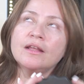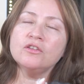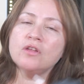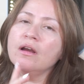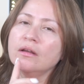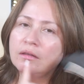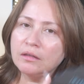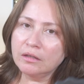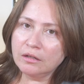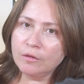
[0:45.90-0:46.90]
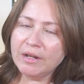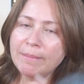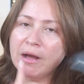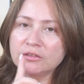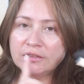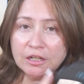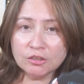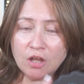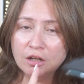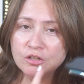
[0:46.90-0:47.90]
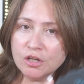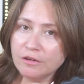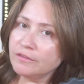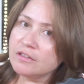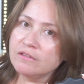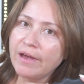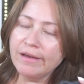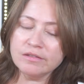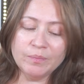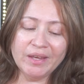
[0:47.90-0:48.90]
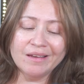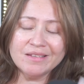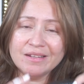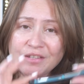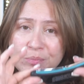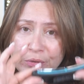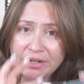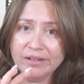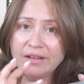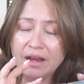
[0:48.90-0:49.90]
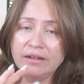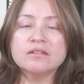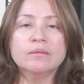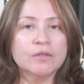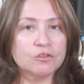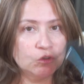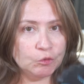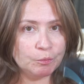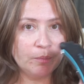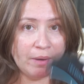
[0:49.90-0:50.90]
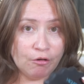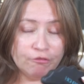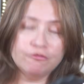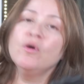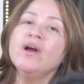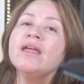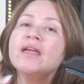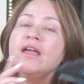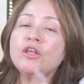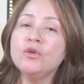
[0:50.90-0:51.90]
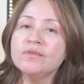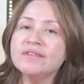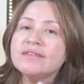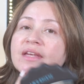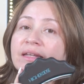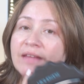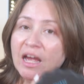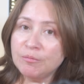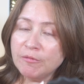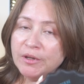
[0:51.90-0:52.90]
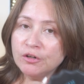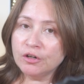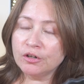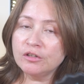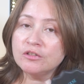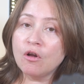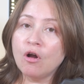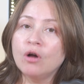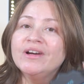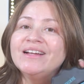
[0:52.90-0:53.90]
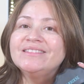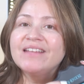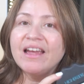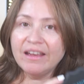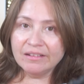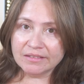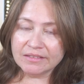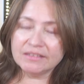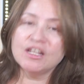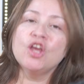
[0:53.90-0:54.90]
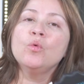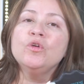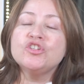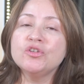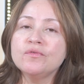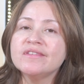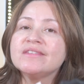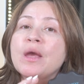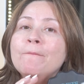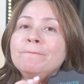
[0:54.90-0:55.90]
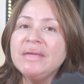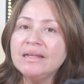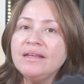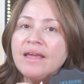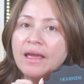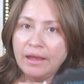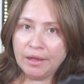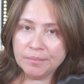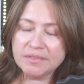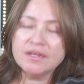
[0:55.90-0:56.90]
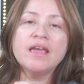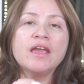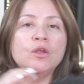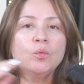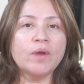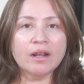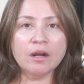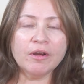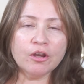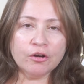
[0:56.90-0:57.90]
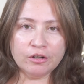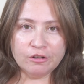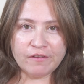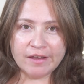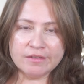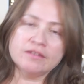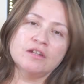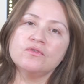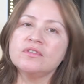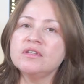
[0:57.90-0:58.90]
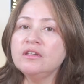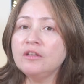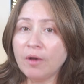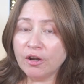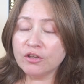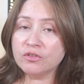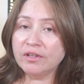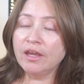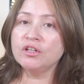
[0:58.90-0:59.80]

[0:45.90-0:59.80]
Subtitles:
Let's talk a little bit about the technology of this device because it is pretty tiny but super powerful. It uses a type of microcurrent called TENS, which uses milliamps. And regular microcurrent devices that you've seen in the market today,